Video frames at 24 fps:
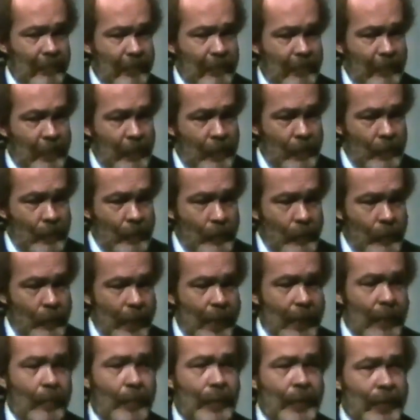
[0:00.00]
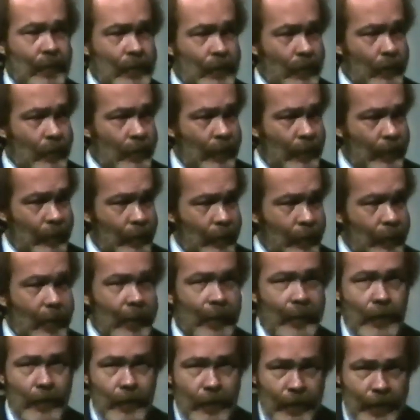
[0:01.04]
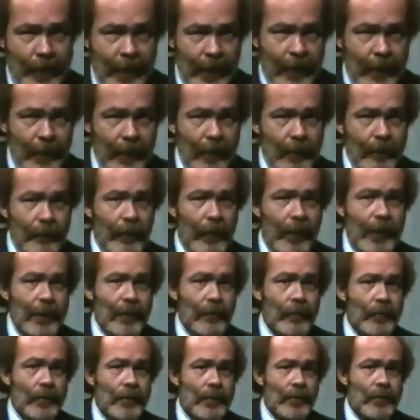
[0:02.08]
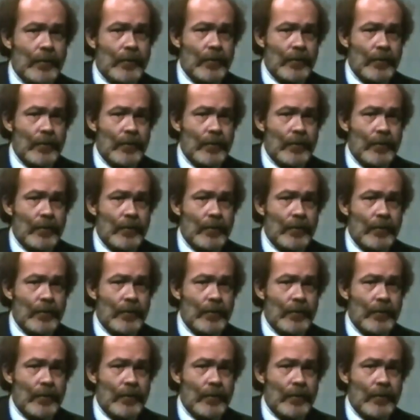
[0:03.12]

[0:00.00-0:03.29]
to help his or her understanding of language,